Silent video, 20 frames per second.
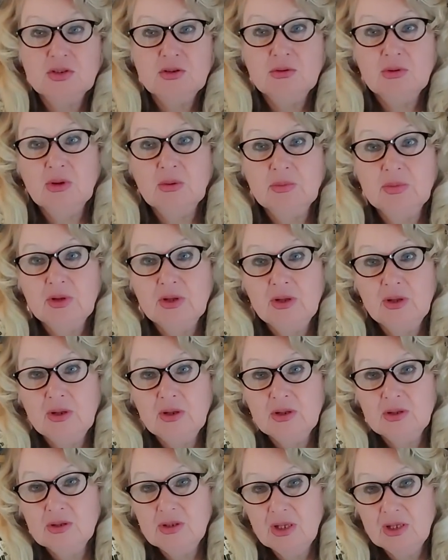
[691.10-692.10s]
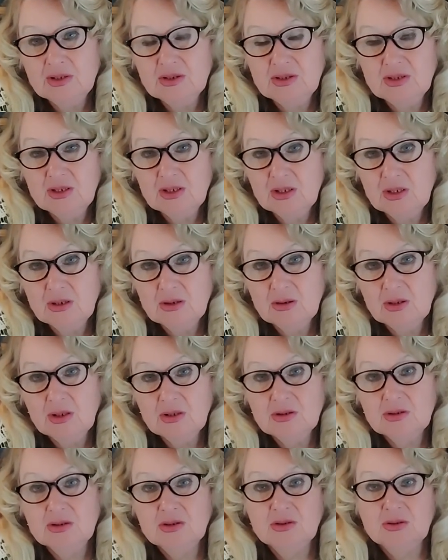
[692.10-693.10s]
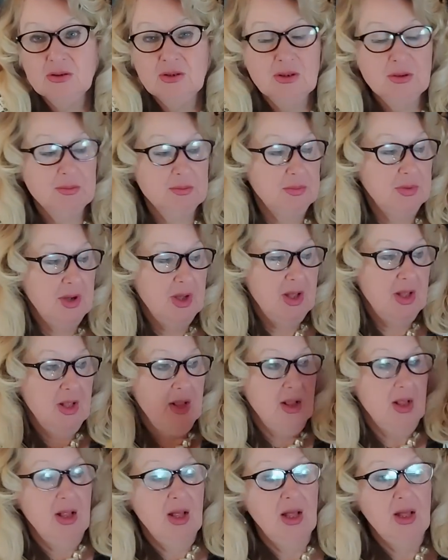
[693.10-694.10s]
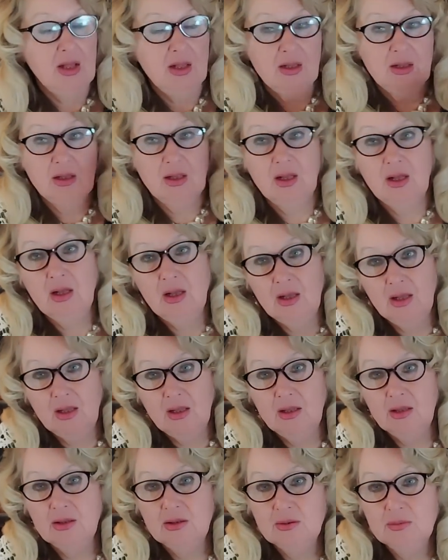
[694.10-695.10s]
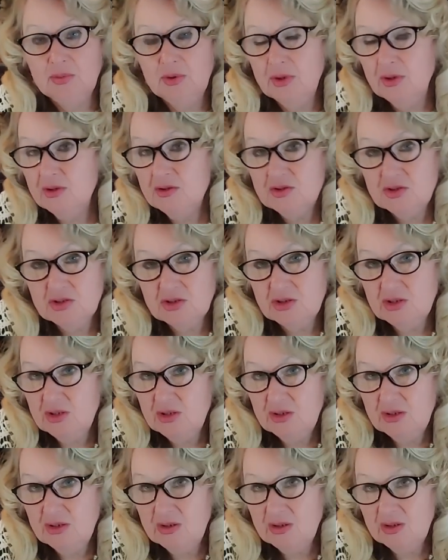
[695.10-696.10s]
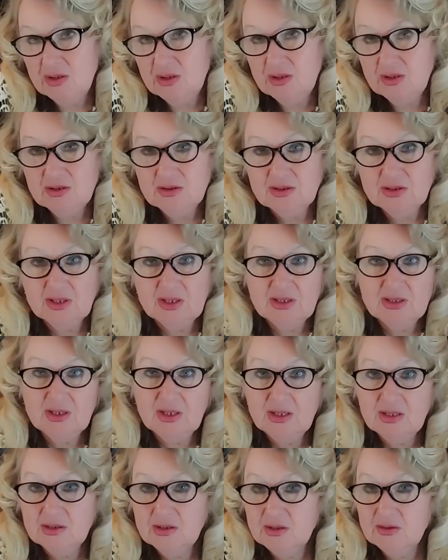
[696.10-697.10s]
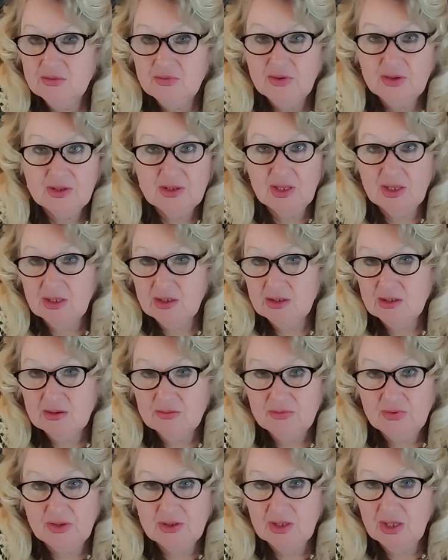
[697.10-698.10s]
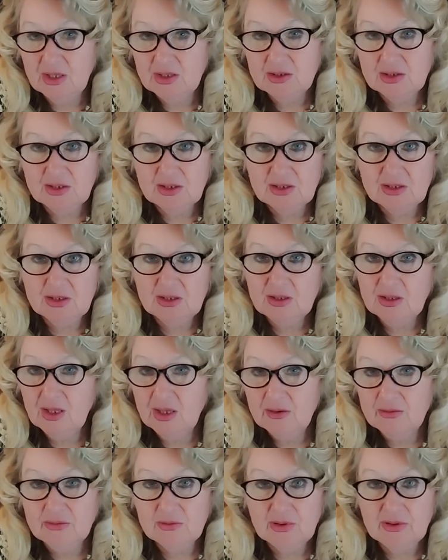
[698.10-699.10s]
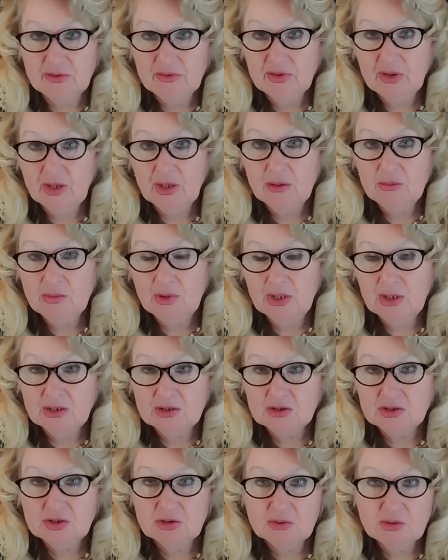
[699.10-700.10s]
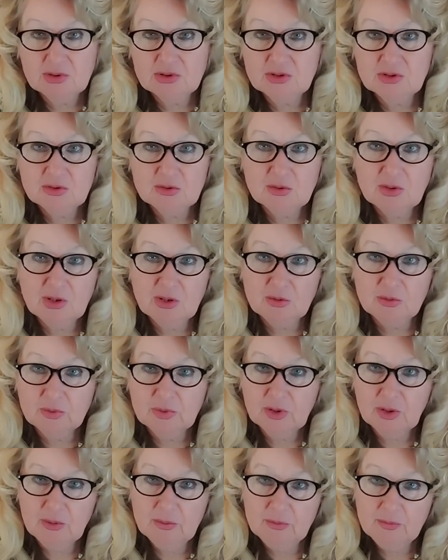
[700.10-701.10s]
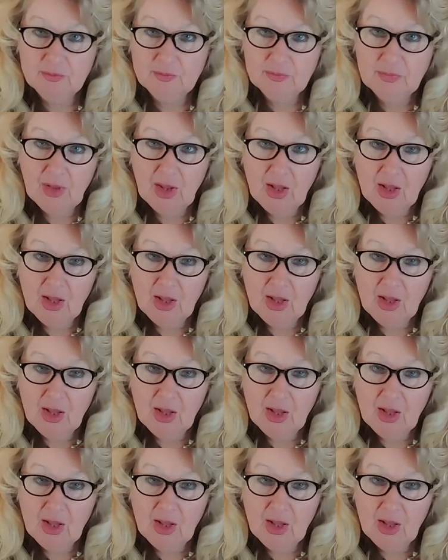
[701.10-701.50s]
She will be dancing around Trump, uh, because she is another fanatic in love with him and she wants to help him.